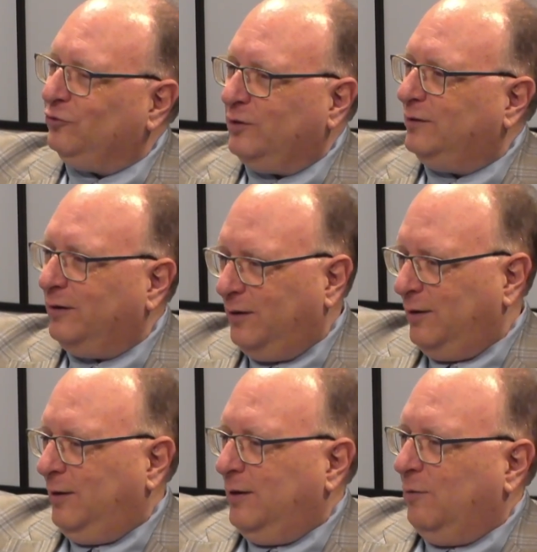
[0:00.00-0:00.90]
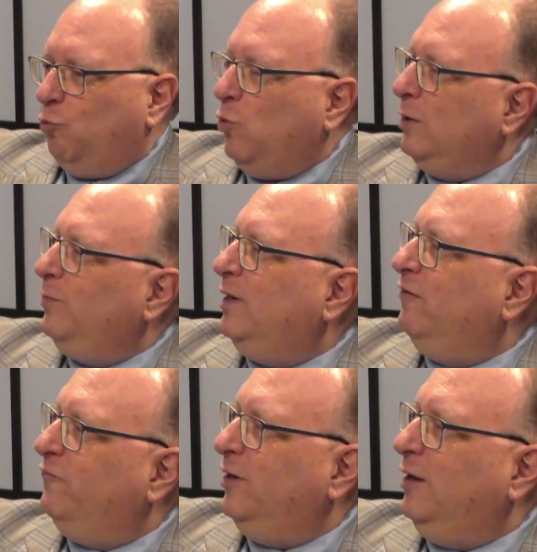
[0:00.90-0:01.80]
So I did a 1-minute
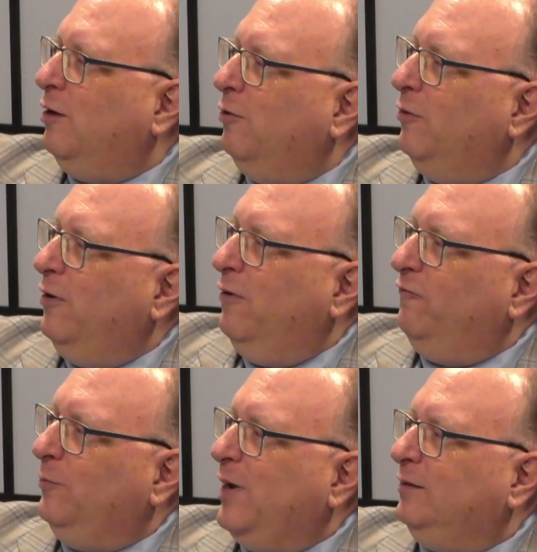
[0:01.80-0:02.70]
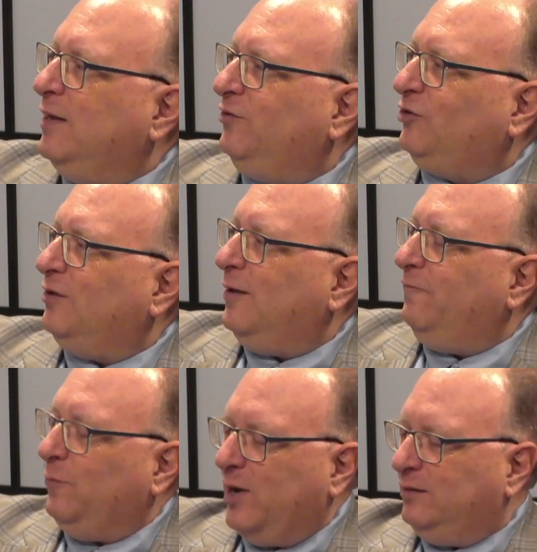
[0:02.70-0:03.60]
video from my desk
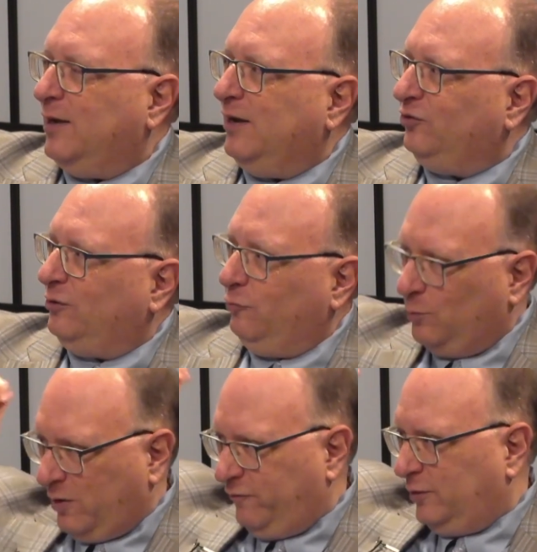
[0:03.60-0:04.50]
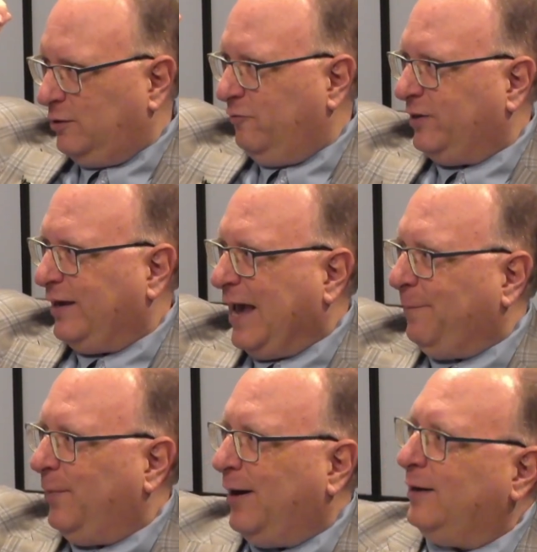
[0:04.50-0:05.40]
with my Villanova
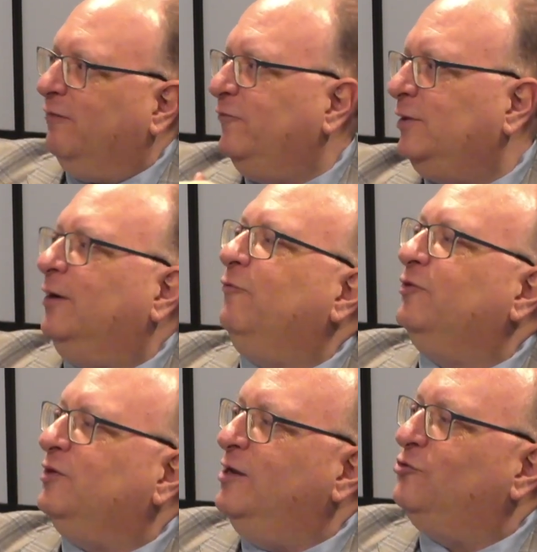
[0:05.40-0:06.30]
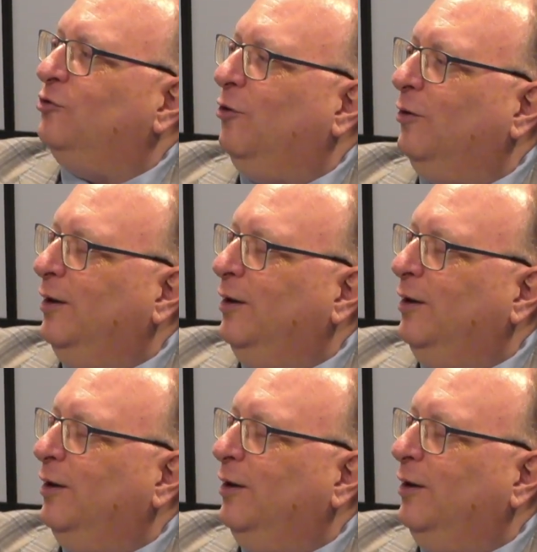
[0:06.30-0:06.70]
cap on and a Villanova T-shirt.